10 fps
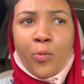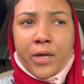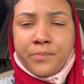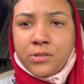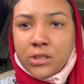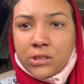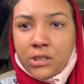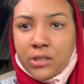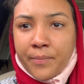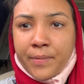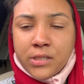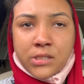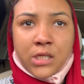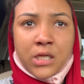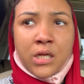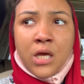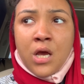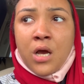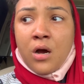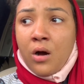we abducted their person
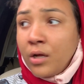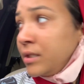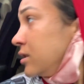and all these